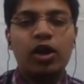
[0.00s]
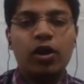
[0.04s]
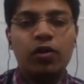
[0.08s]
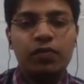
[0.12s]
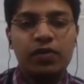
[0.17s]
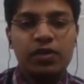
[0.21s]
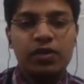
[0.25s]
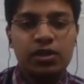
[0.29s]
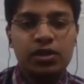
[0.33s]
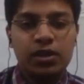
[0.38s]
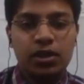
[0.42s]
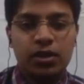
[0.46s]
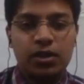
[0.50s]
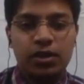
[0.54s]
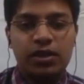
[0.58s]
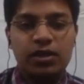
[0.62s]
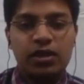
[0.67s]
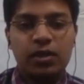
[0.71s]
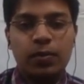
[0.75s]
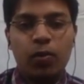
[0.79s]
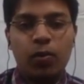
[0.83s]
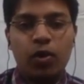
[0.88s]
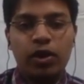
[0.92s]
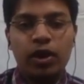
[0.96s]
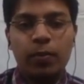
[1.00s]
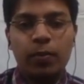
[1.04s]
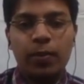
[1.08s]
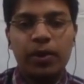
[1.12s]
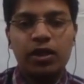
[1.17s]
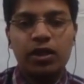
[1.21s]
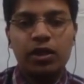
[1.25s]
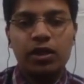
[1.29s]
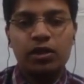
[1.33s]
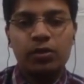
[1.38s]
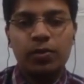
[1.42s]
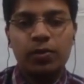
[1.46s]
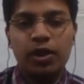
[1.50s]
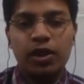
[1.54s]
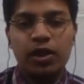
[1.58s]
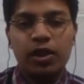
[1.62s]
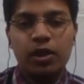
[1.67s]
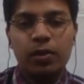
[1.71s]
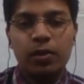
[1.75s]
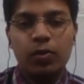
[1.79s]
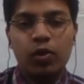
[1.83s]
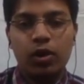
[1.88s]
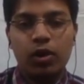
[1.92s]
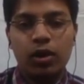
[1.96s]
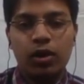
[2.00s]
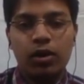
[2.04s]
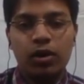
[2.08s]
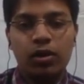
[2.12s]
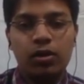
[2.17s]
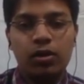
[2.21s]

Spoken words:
officer is appointed by the disciplinary board